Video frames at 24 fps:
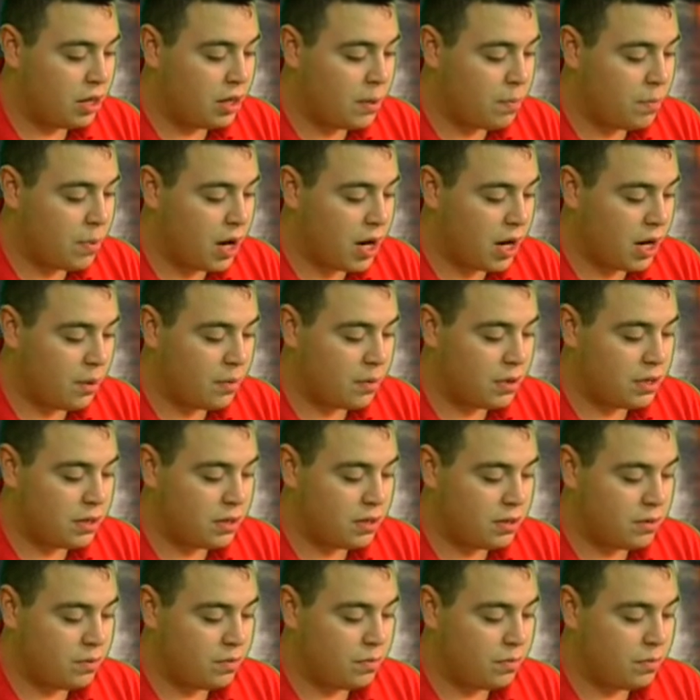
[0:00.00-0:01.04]
The product
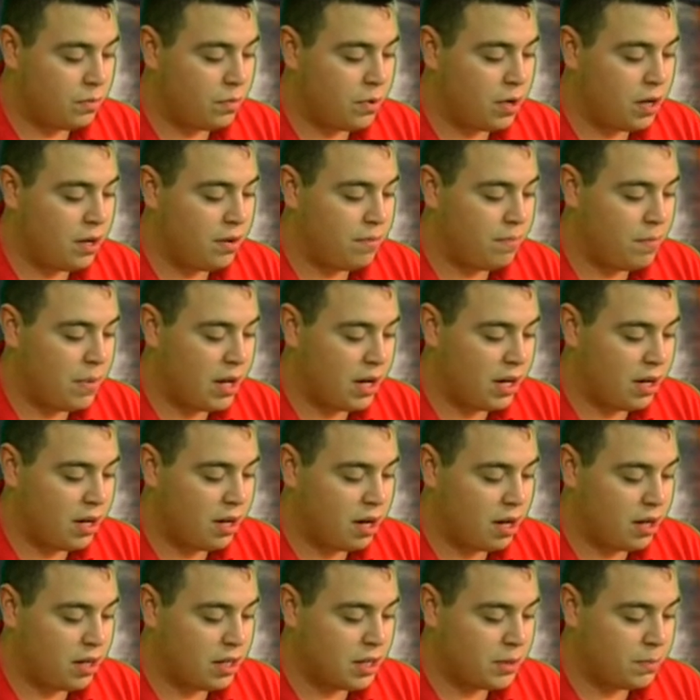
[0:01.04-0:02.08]
was one of
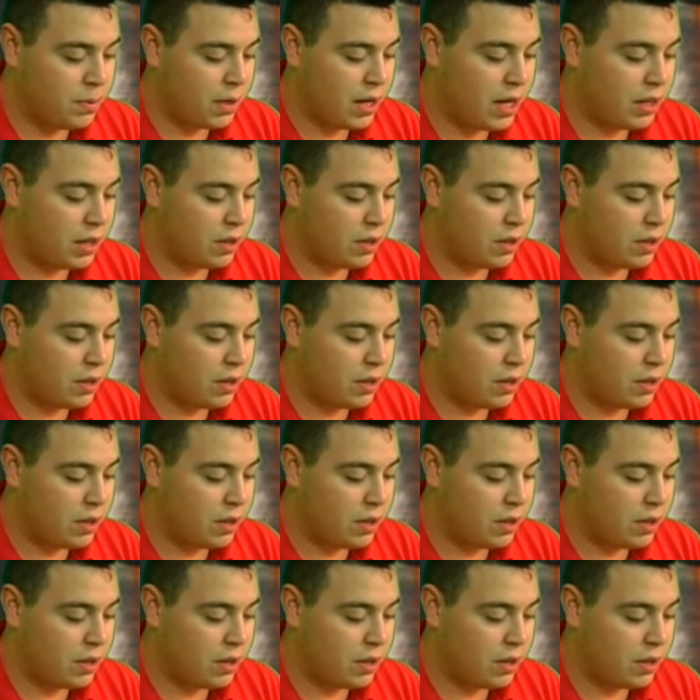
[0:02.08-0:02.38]
many on display